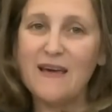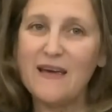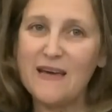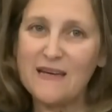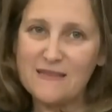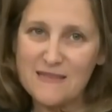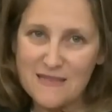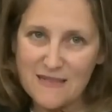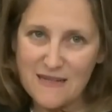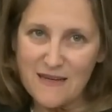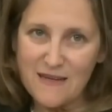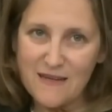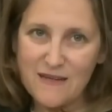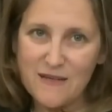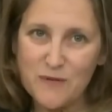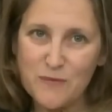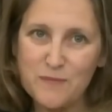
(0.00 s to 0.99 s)
And
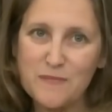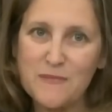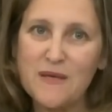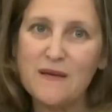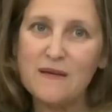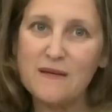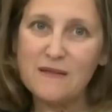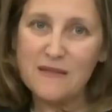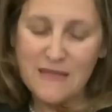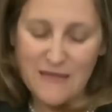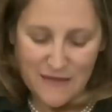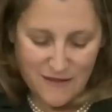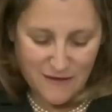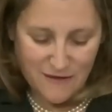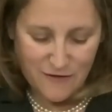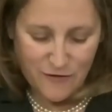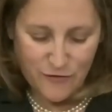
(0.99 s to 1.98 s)
today,
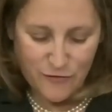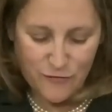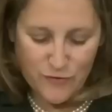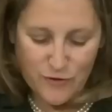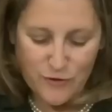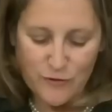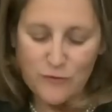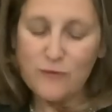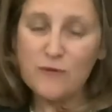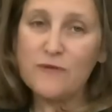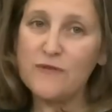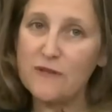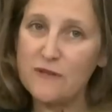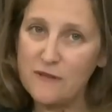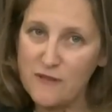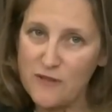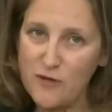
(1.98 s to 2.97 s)
getting through the
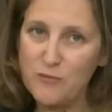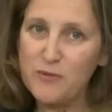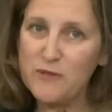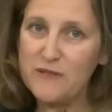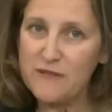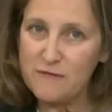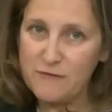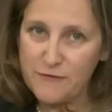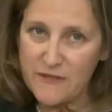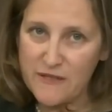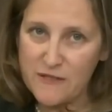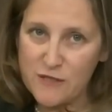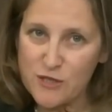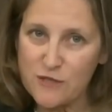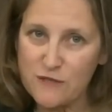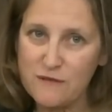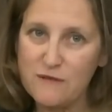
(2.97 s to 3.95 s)
global
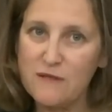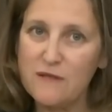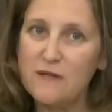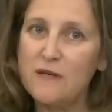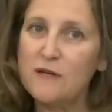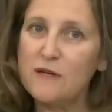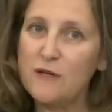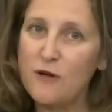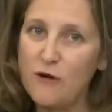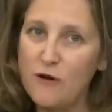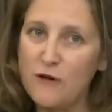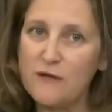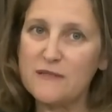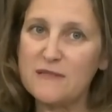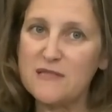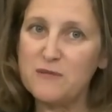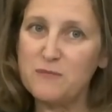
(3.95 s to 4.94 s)
inflation
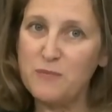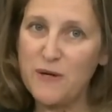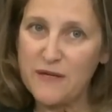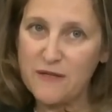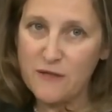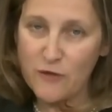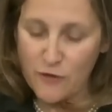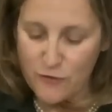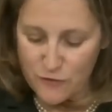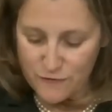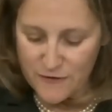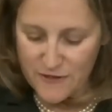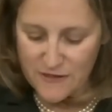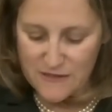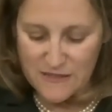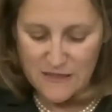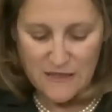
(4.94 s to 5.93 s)
caused by
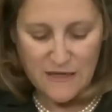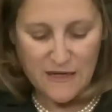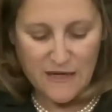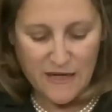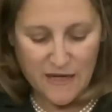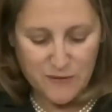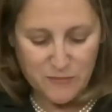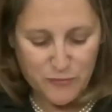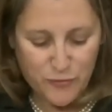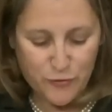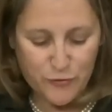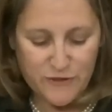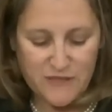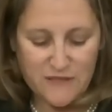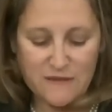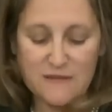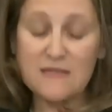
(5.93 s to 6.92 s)
COVID and
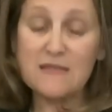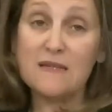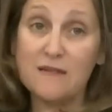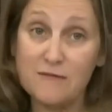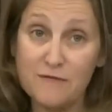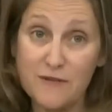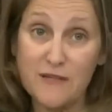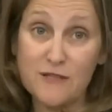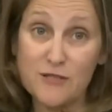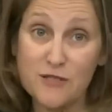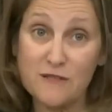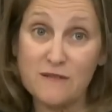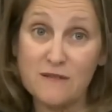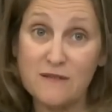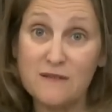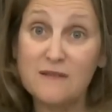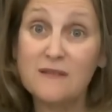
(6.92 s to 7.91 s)
Putin's
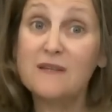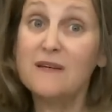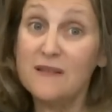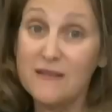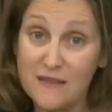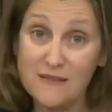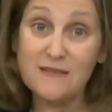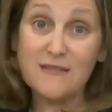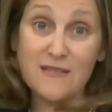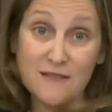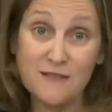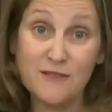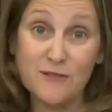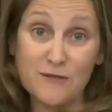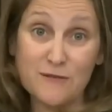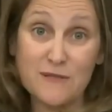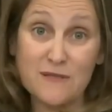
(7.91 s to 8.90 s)
invasion
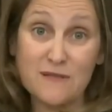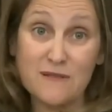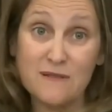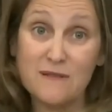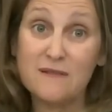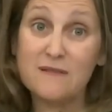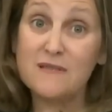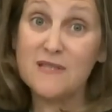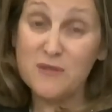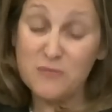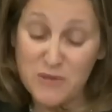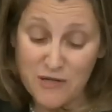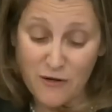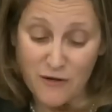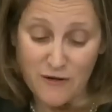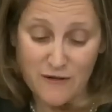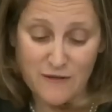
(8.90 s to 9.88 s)
continues to be
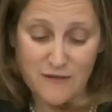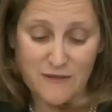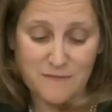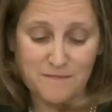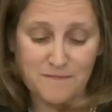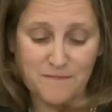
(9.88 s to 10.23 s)
hard.